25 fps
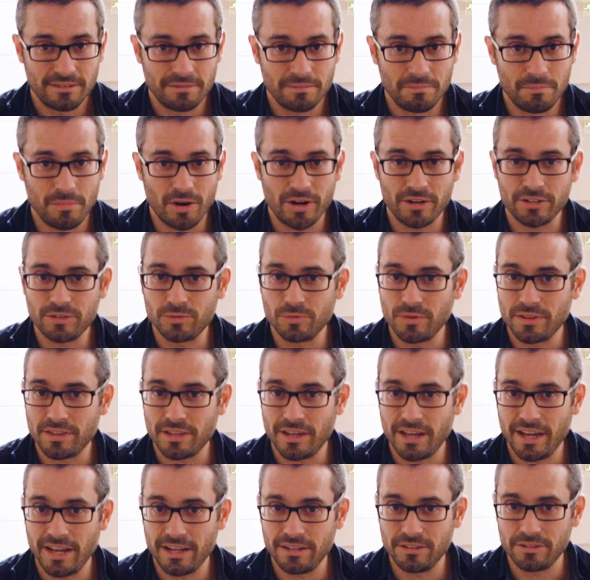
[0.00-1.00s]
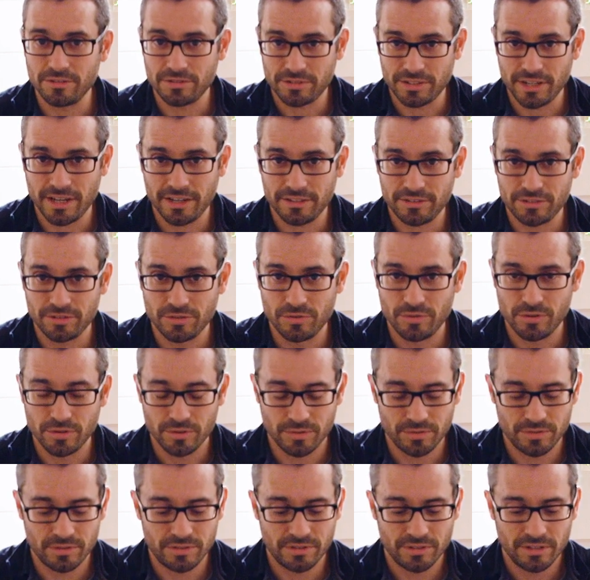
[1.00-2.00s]
marked with Anglo-Saxon
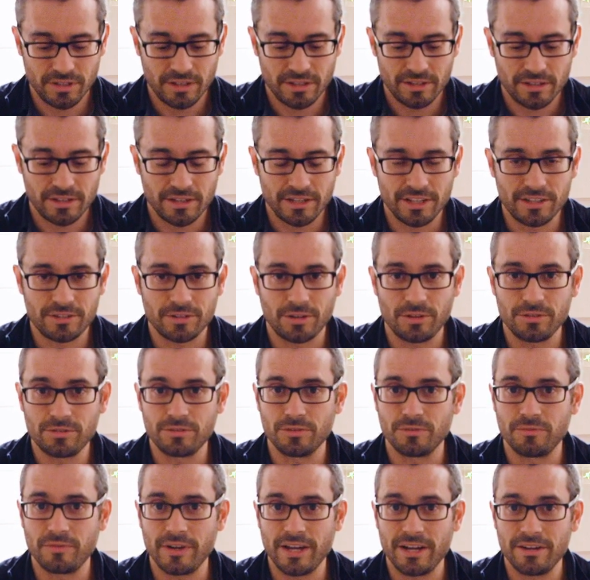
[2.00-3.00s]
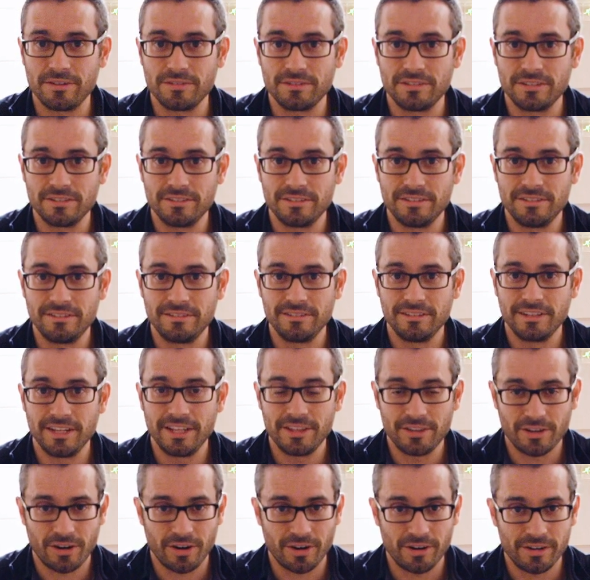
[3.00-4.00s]
runes, it's also found
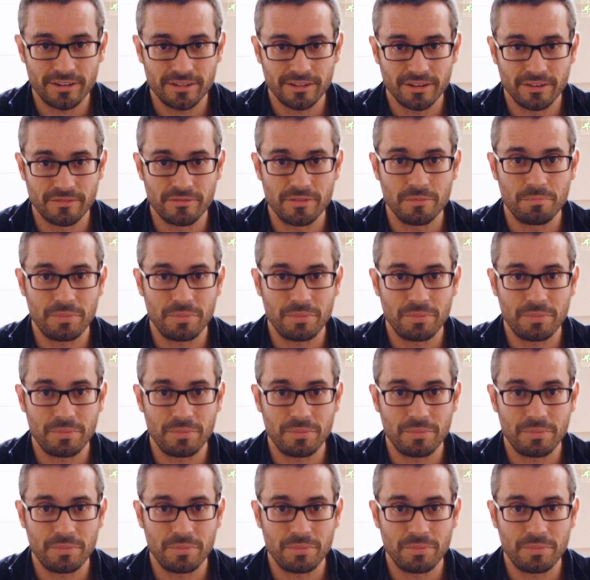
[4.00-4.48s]
in the heart of the